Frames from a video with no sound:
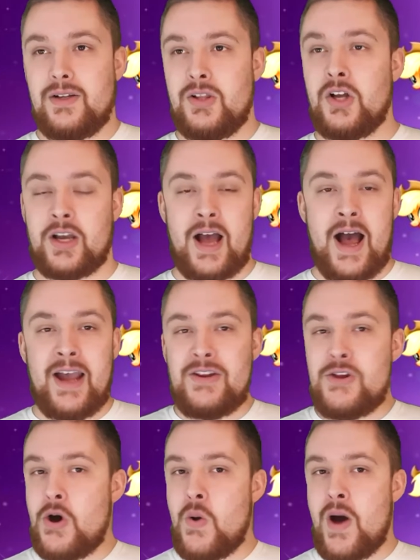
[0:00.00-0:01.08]
Look, I
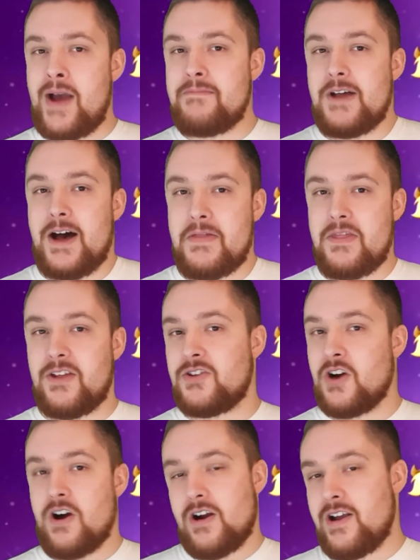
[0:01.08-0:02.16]
know I'm not the
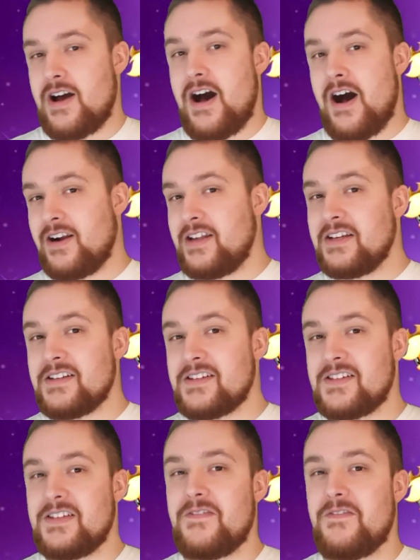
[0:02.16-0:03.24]
target
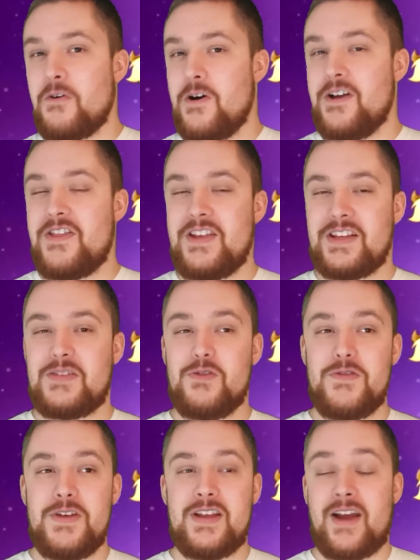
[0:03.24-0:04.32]
audience for this
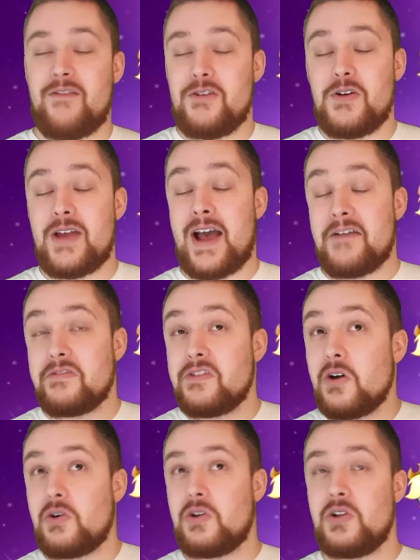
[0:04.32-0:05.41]
movie, and I really have
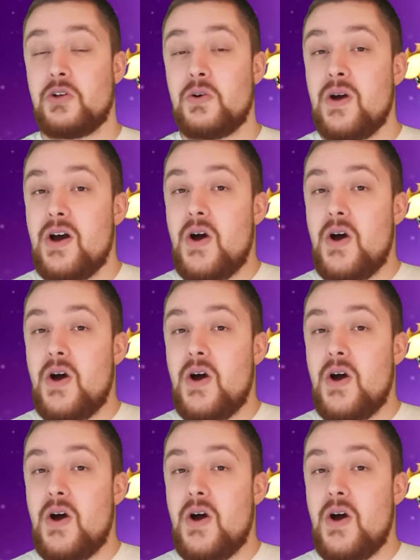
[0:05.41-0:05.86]
no clue